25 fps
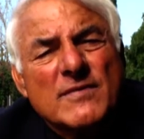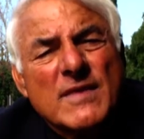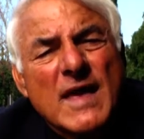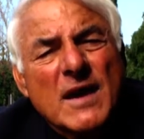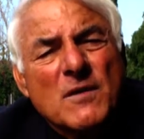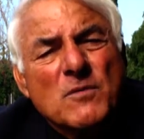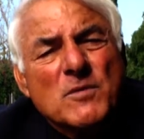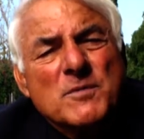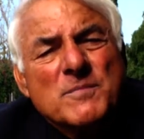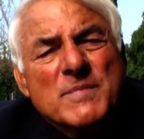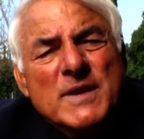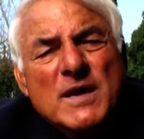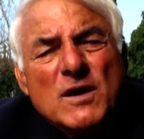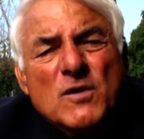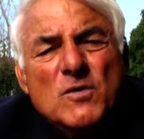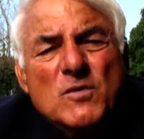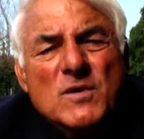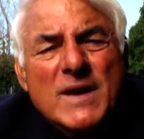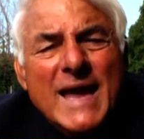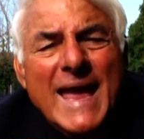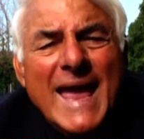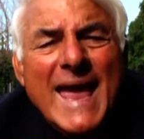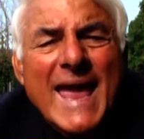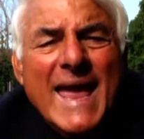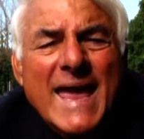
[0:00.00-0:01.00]
that would be
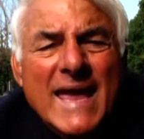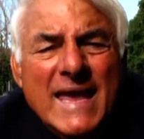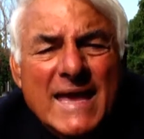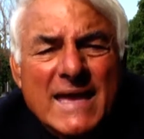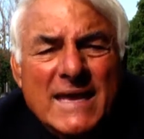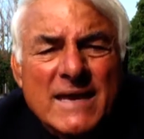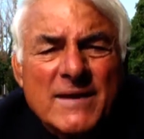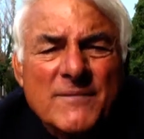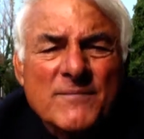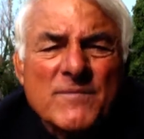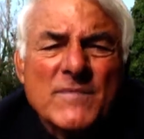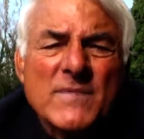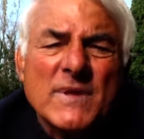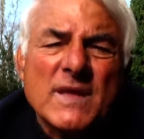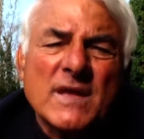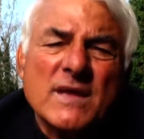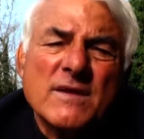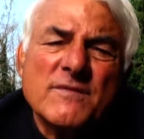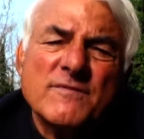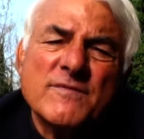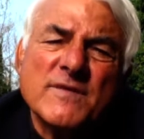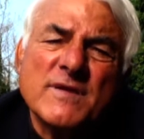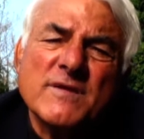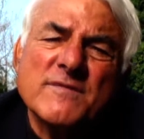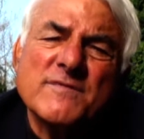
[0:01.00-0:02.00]
okay
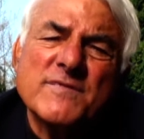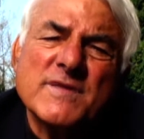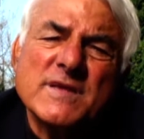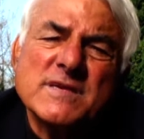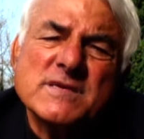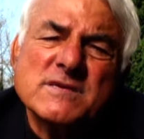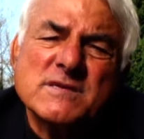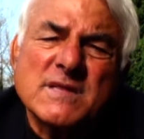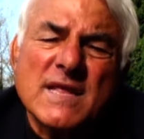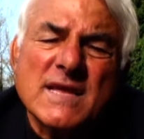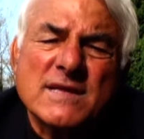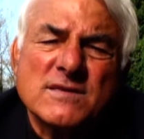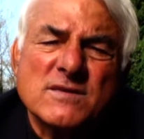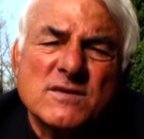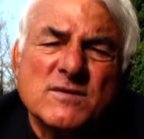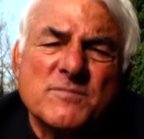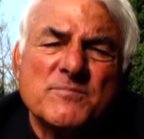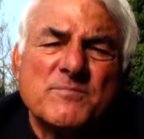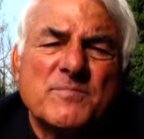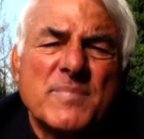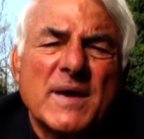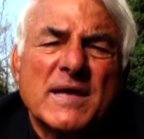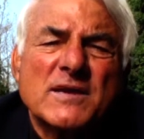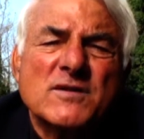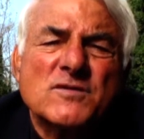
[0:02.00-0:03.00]
if this led to
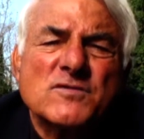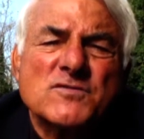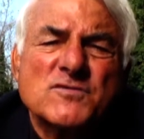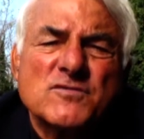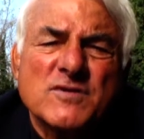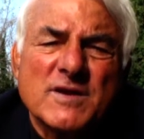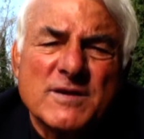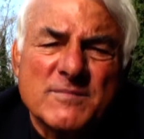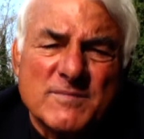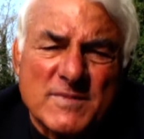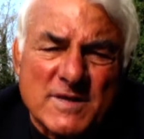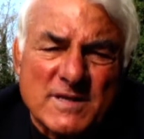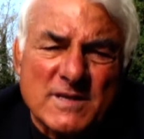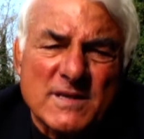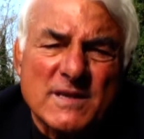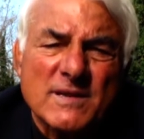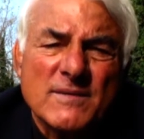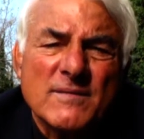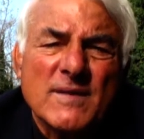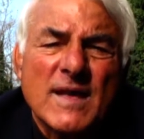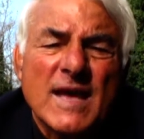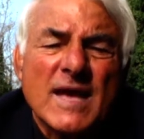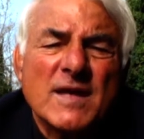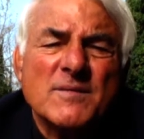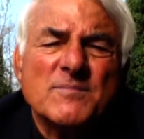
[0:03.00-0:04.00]
better treatment
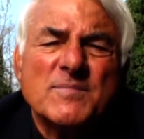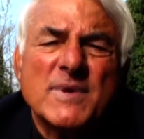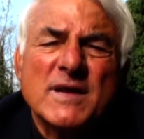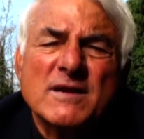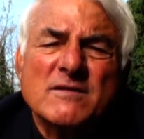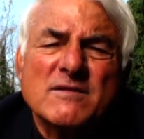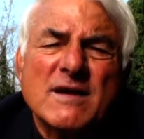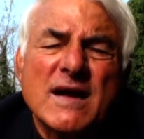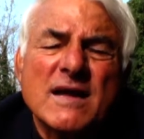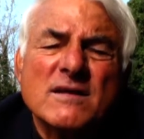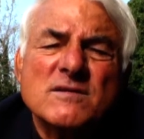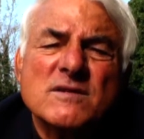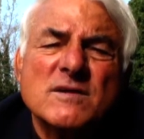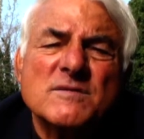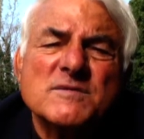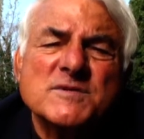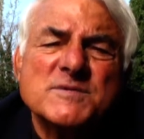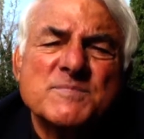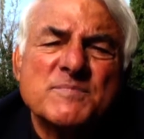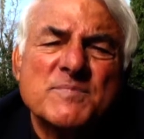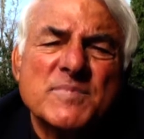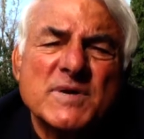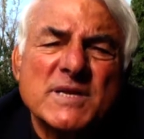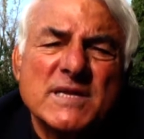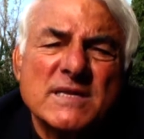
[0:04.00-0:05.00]
and better
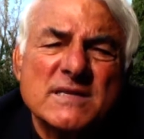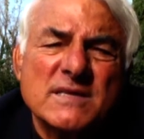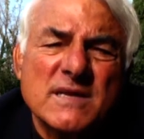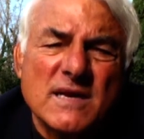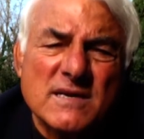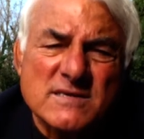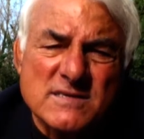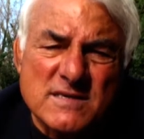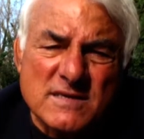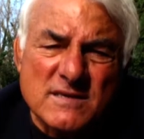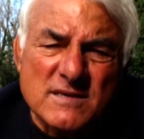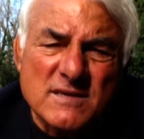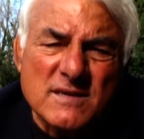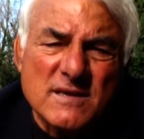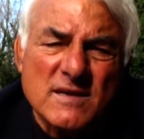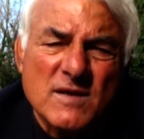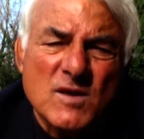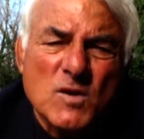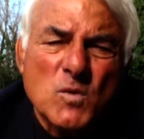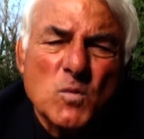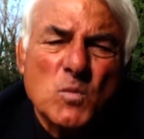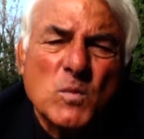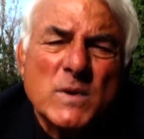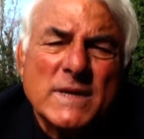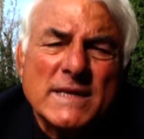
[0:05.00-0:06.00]
outcomes, but it doesn't.
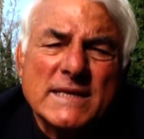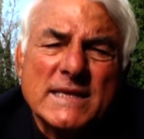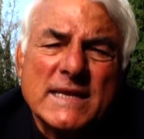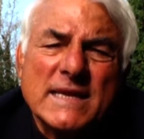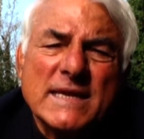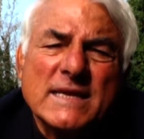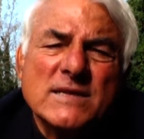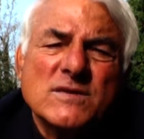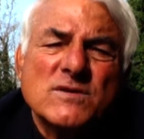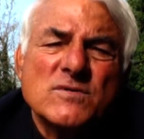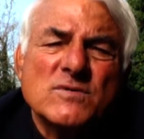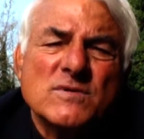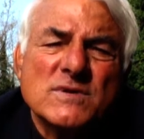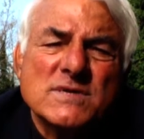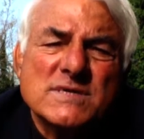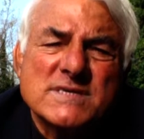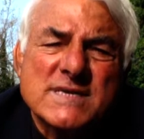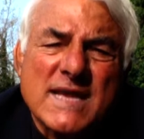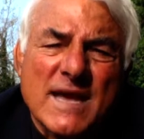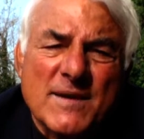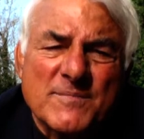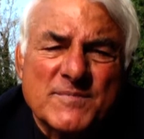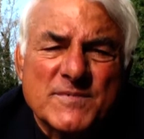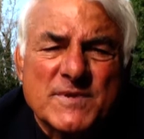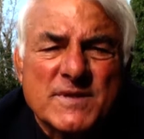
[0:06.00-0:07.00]
We need to
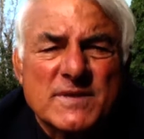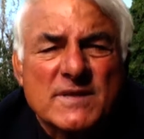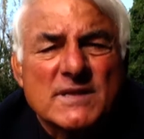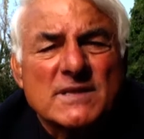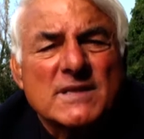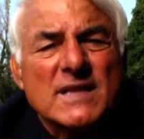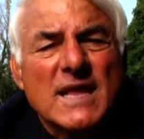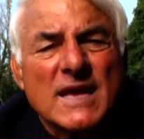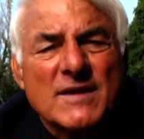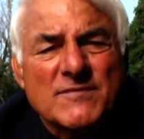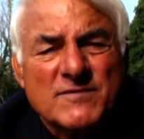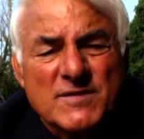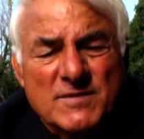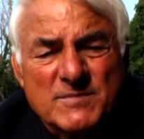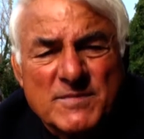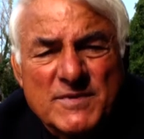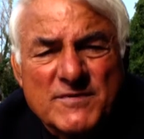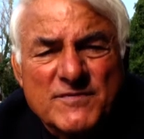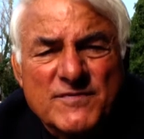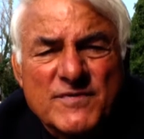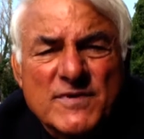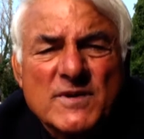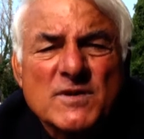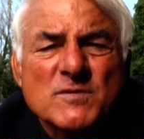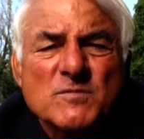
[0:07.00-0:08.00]
accept that life can
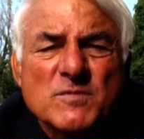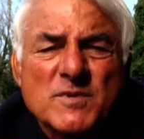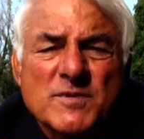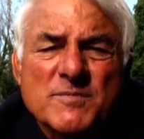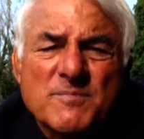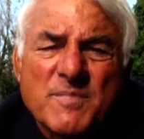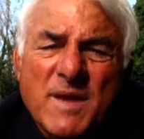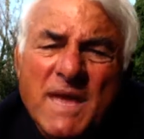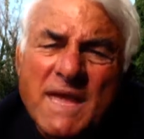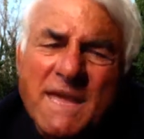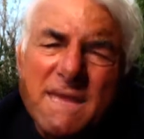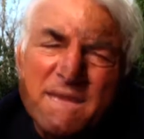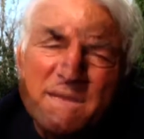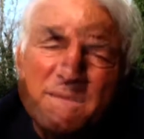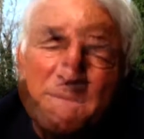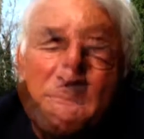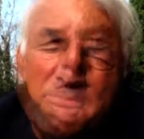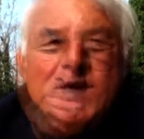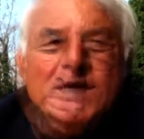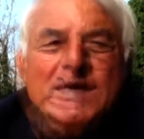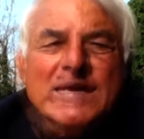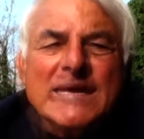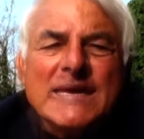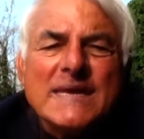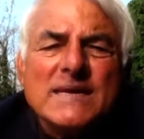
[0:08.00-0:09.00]
be filled with pain.
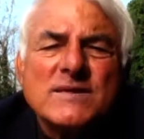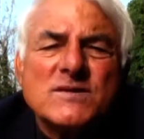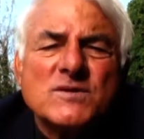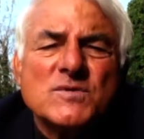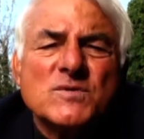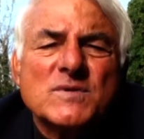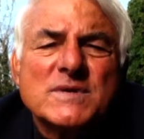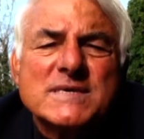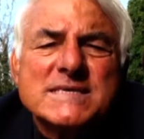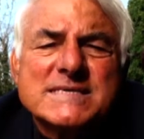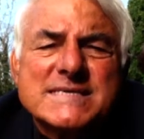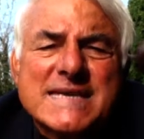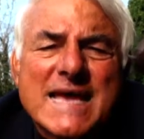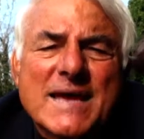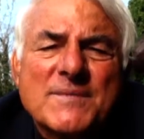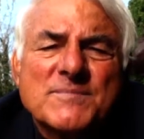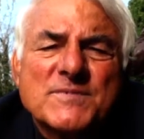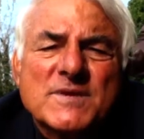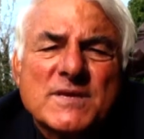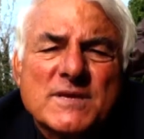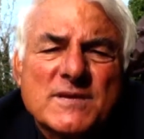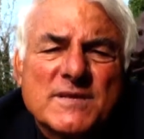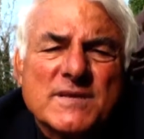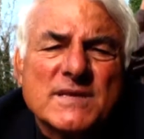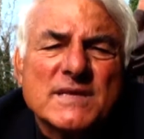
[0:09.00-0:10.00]
We need to
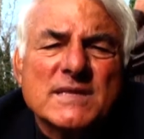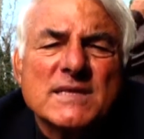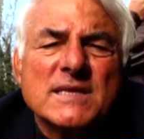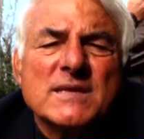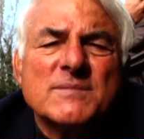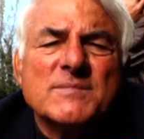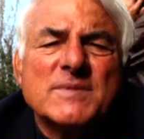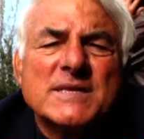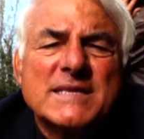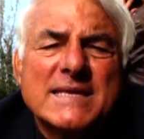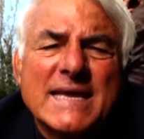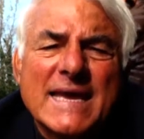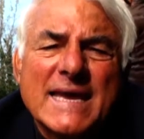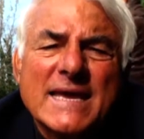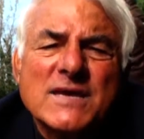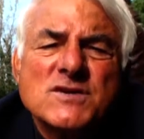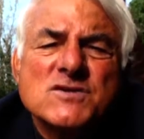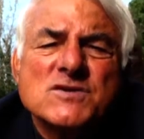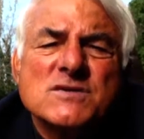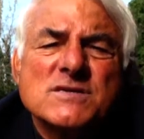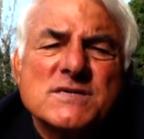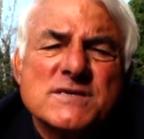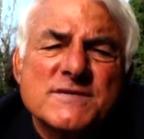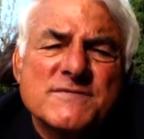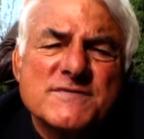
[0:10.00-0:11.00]
accept the
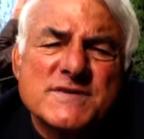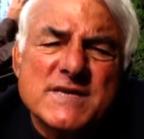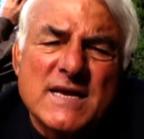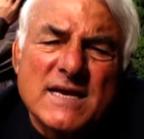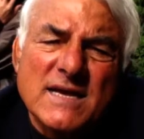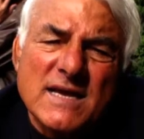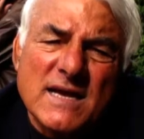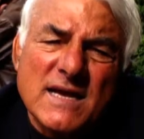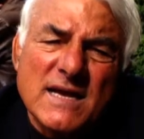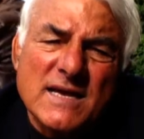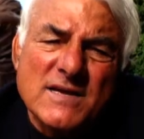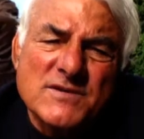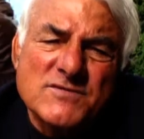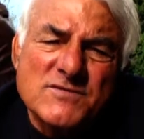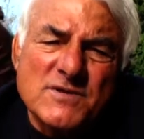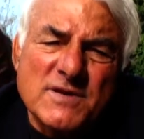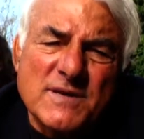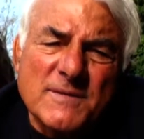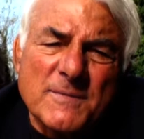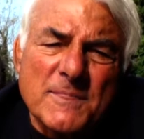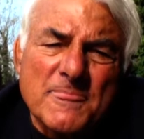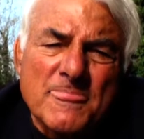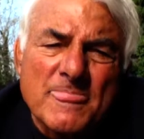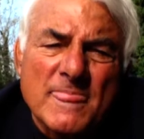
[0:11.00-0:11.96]
limitations of psychiatry,